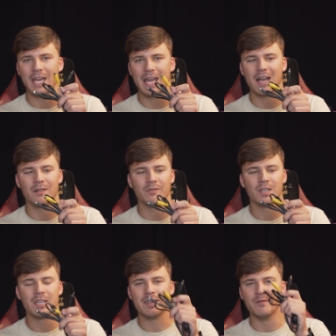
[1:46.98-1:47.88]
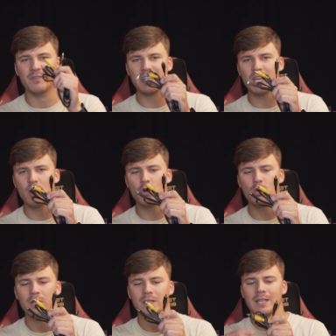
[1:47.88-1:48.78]
have
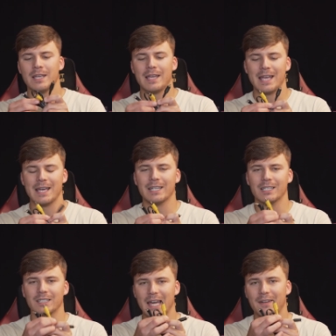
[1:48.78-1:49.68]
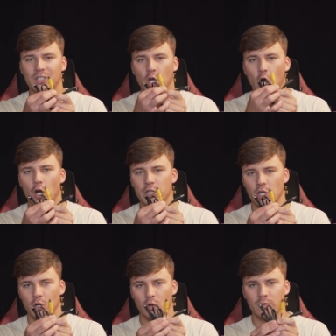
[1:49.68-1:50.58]
video and left
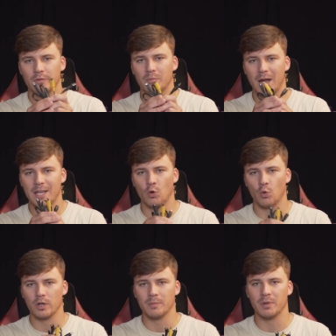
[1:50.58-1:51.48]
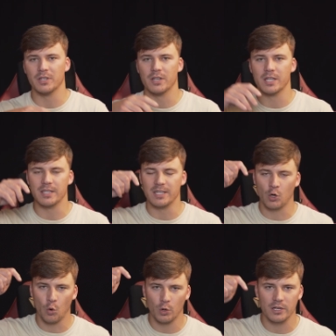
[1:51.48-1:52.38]
audio for my cord. But the, the
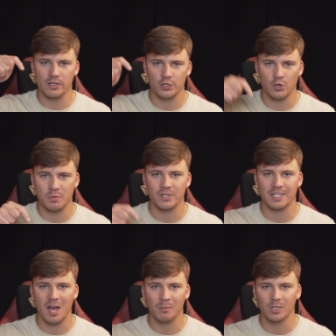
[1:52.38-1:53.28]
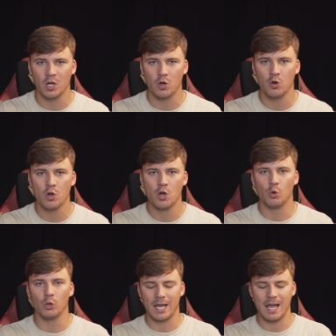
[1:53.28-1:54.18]
cord in the description down below
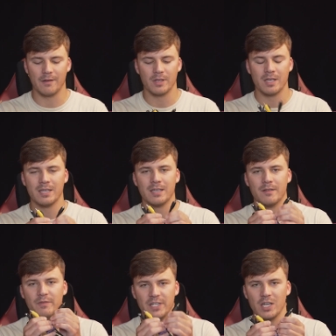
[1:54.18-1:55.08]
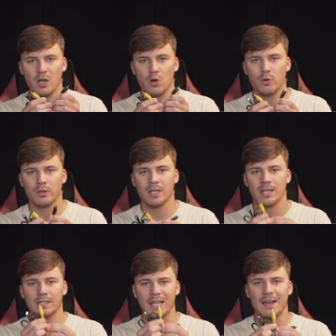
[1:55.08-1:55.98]
will have video
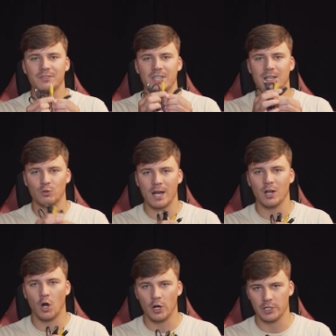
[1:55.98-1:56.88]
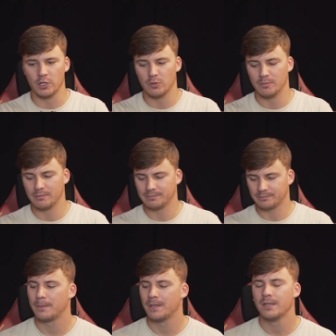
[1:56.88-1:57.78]
left and right audio.
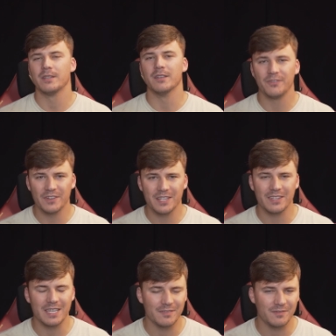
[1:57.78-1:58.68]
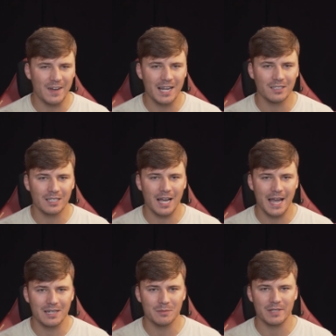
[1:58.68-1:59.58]
The fifth and final
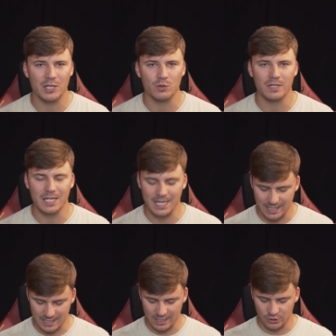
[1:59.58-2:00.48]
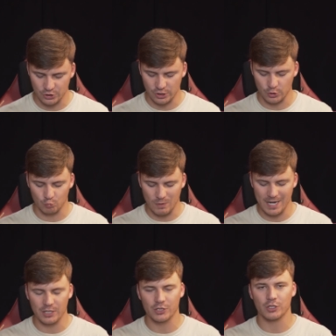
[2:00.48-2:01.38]
item that you need is just
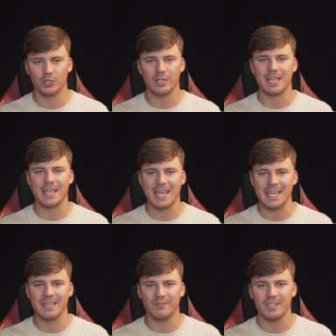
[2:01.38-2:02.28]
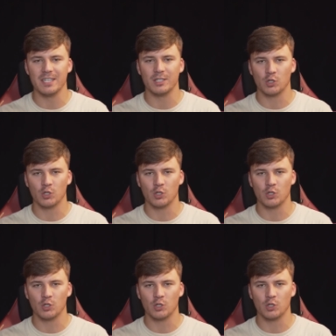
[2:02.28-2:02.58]
regular AV